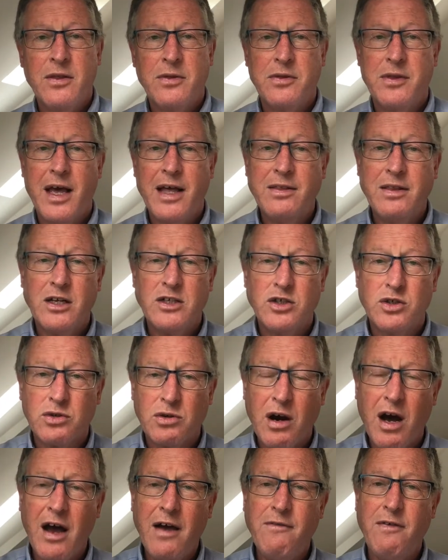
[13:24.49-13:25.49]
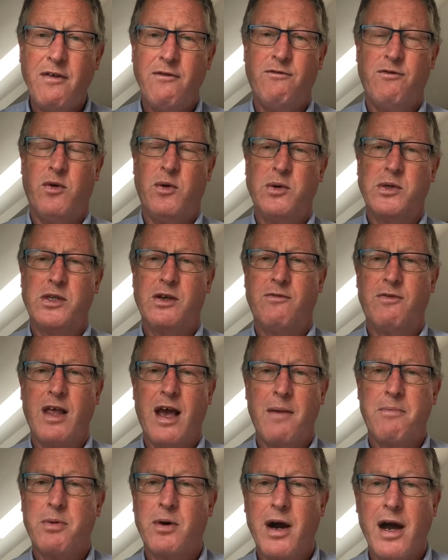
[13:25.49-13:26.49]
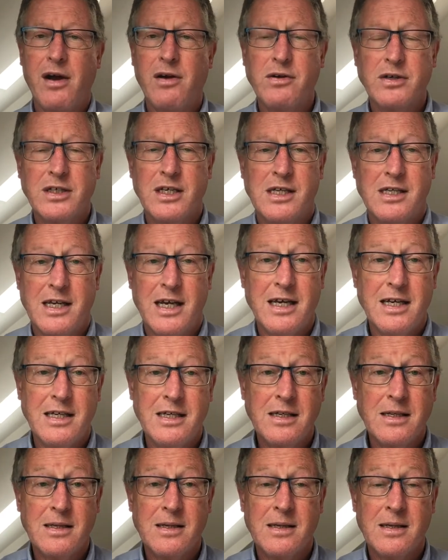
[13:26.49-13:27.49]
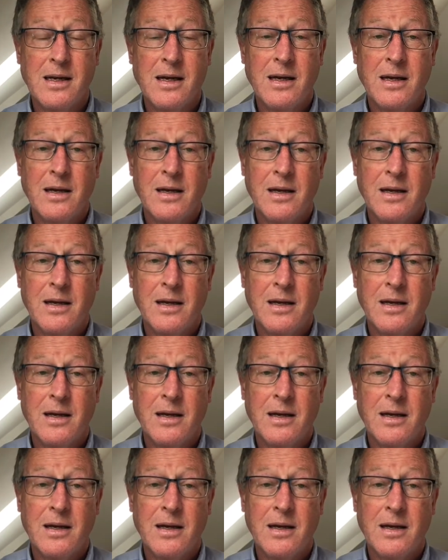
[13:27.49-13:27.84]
then the driving force of their priorities is